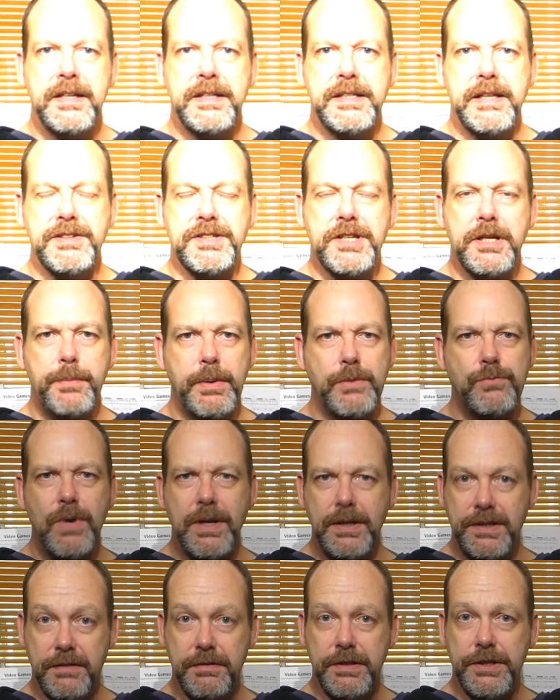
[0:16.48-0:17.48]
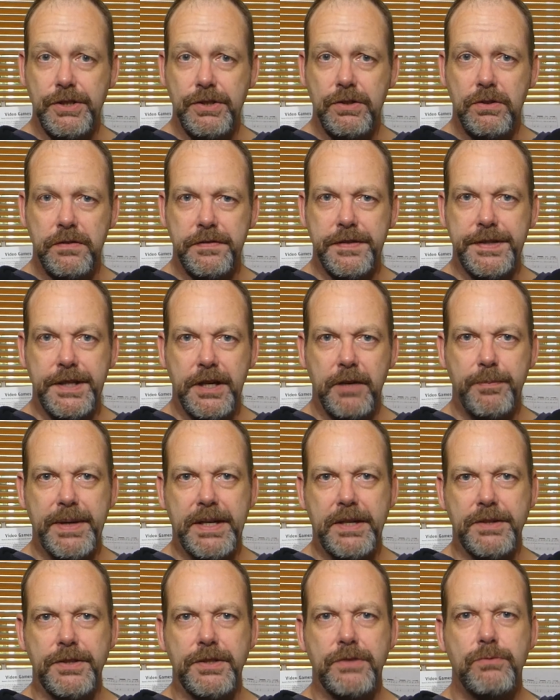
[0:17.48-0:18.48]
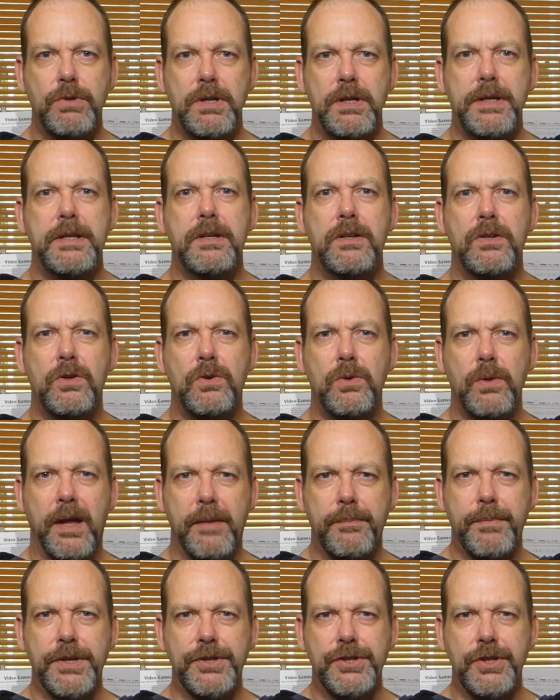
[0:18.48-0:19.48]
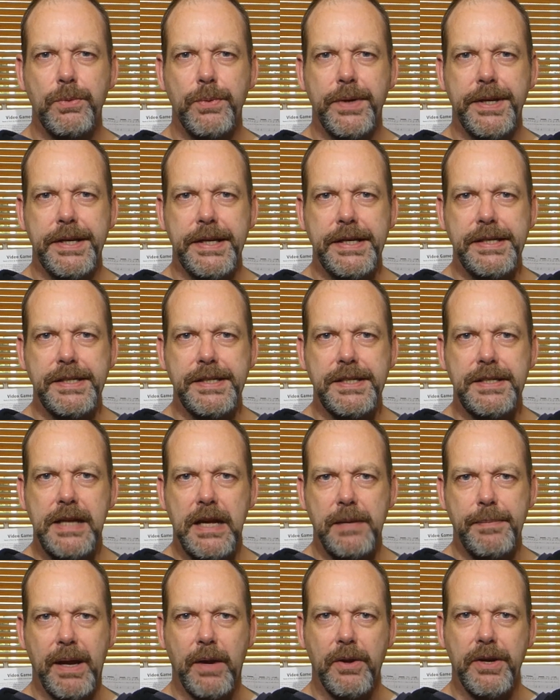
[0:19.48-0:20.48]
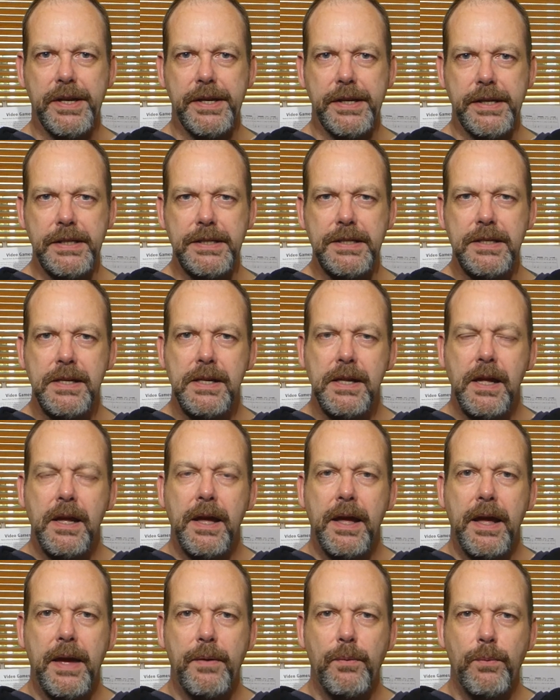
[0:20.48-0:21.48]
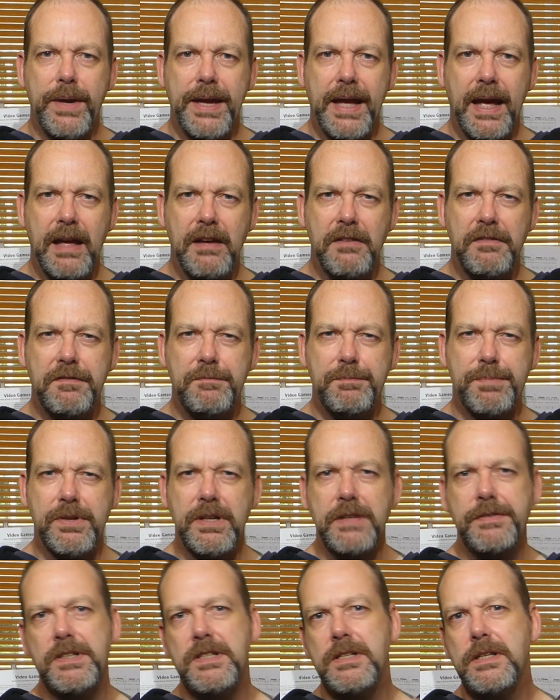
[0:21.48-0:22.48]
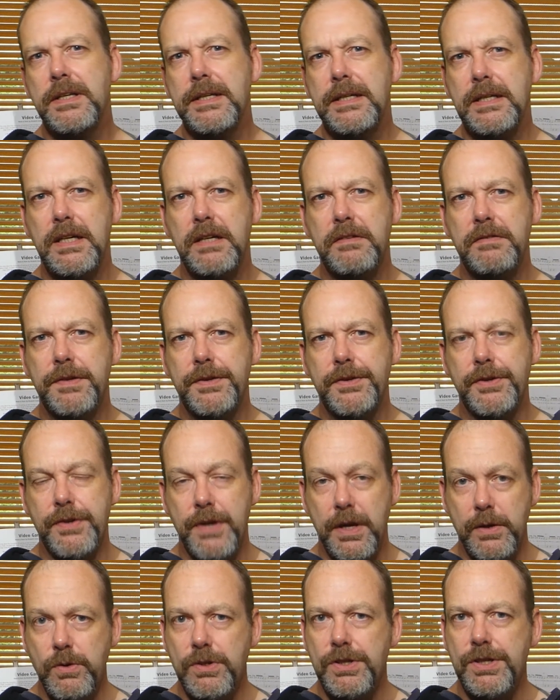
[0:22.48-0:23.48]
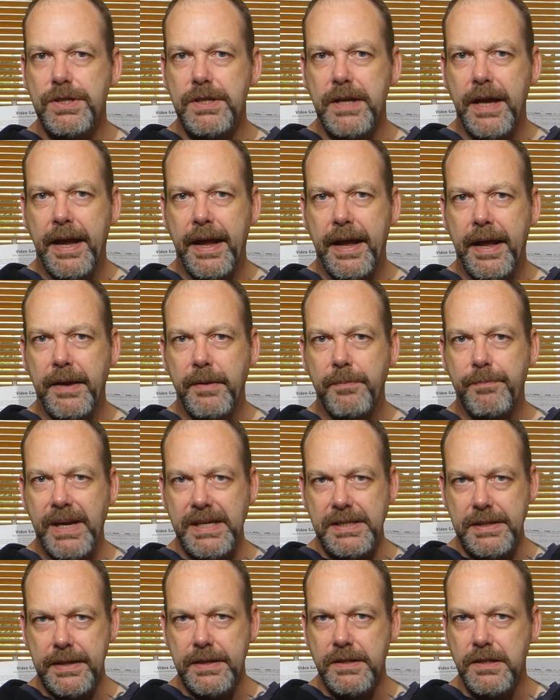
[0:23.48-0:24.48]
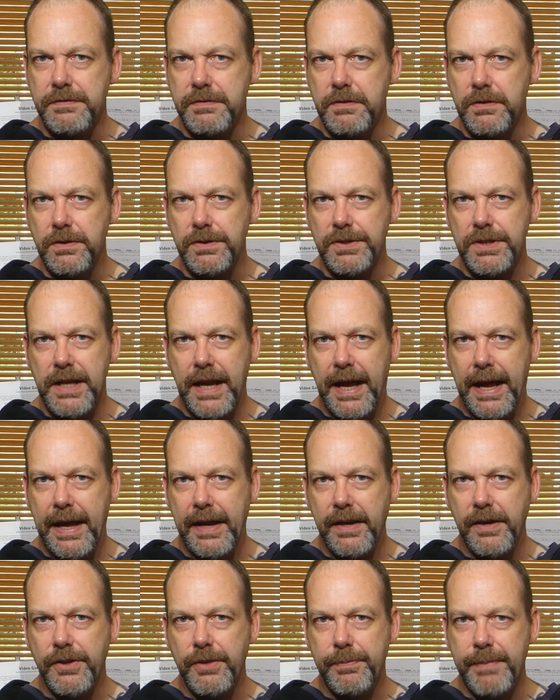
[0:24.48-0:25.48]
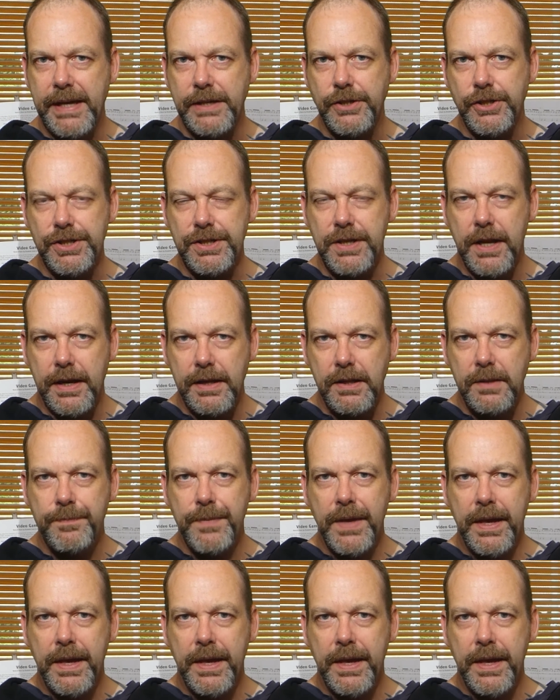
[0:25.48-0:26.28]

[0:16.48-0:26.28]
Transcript: Now it's going to be a relatively short video because there's really not all that much that we need to say about keys. We have previously covered notes and basic intervals and the major scale,